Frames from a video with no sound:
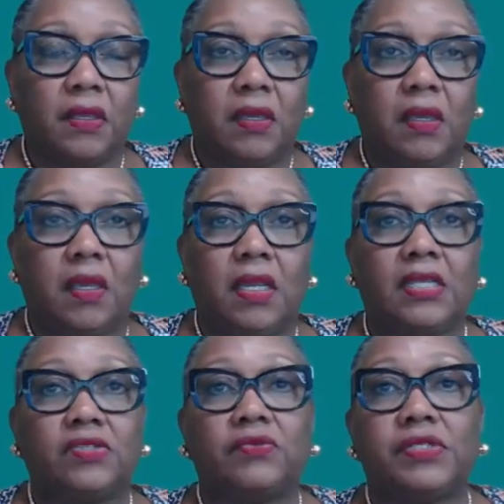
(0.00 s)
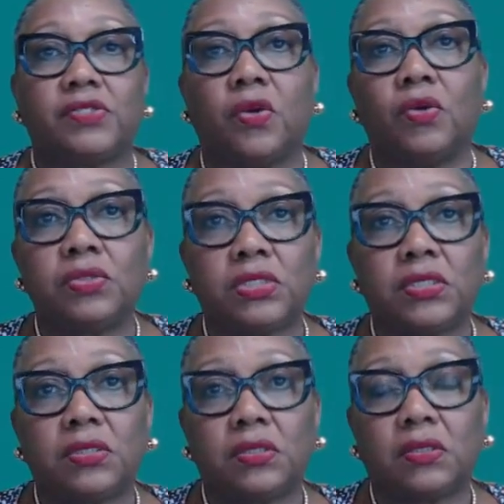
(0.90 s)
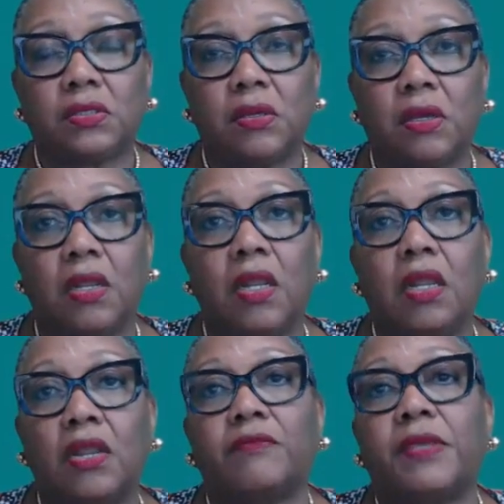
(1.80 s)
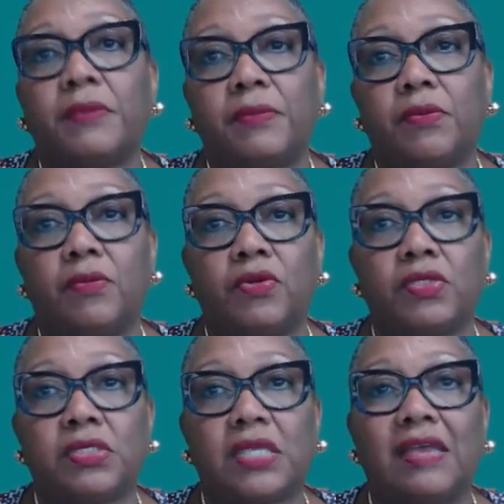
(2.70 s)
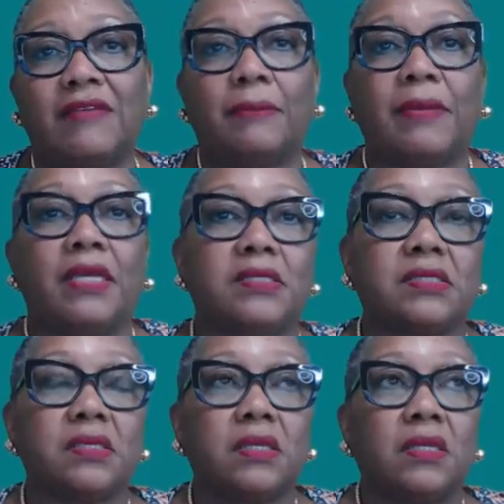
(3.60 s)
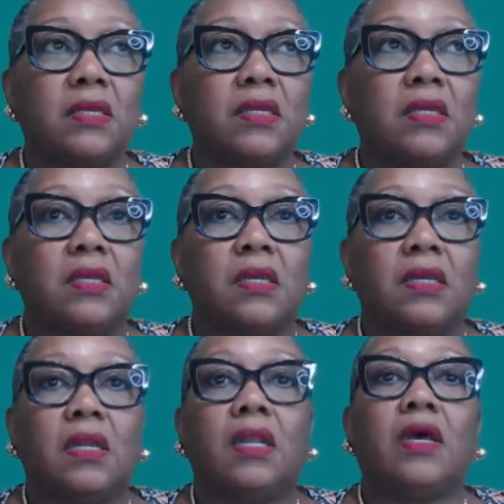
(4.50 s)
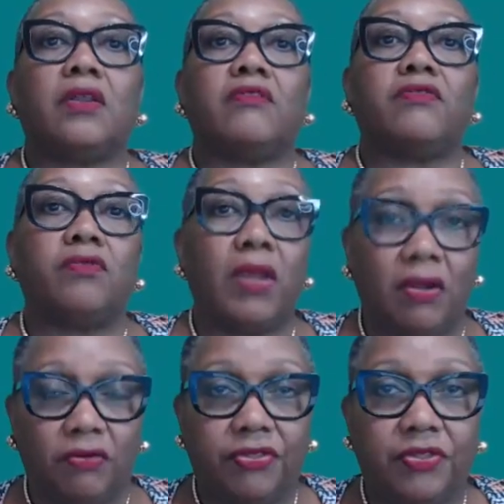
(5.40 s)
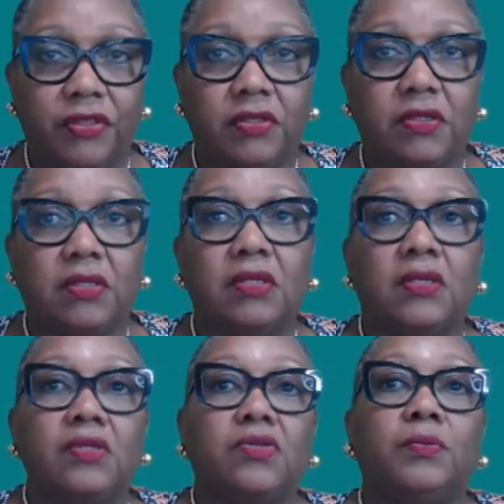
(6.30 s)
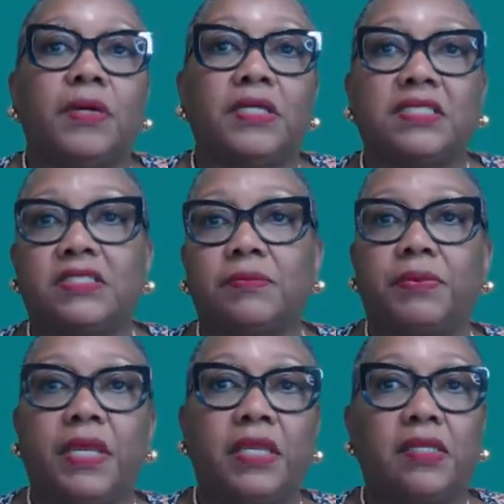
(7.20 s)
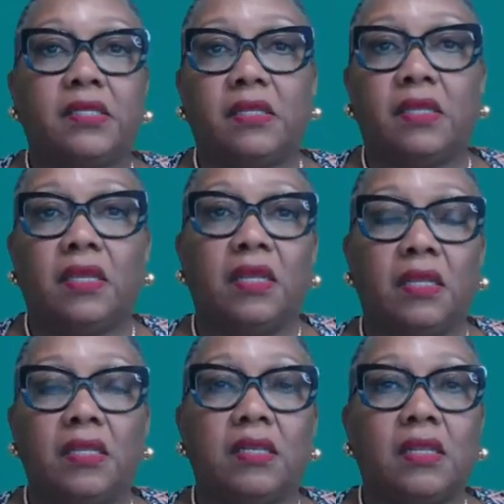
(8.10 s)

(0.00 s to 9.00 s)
And as a result, a lot of baby boomers have amassed a lot of wealth to participate in